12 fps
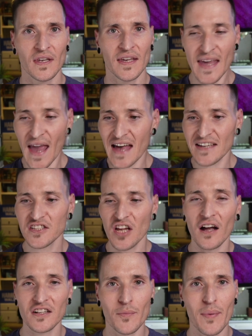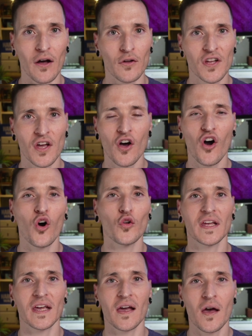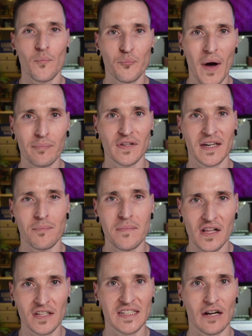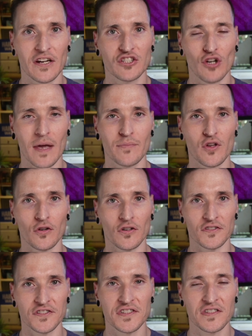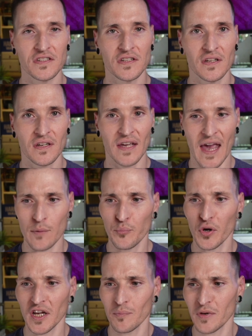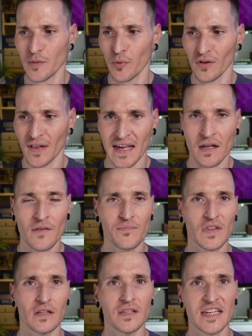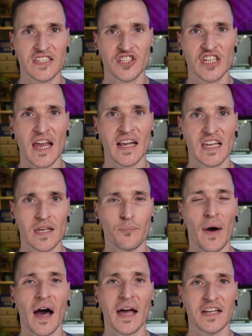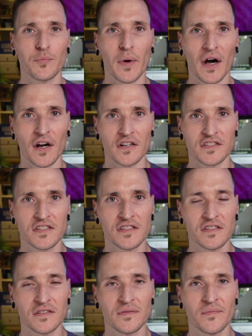He has talked about holding public military tribunals and putting people like Liz Cheney behind bars.